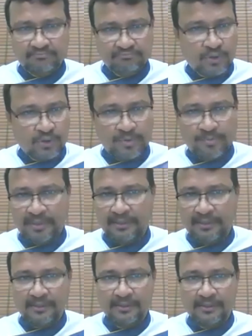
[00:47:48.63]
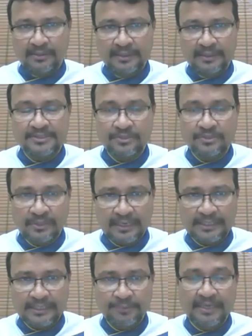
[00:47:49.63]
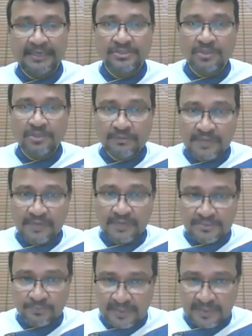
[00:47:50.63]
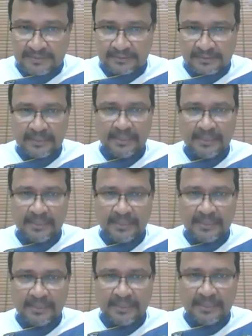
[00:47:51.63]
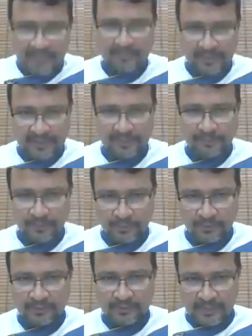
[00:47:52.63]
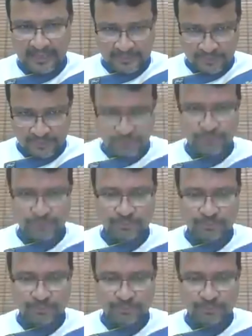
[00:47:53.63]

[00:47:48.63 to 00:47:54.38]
probably uh, it is not active, but it is always wiser whenever you buy a baking powder as new,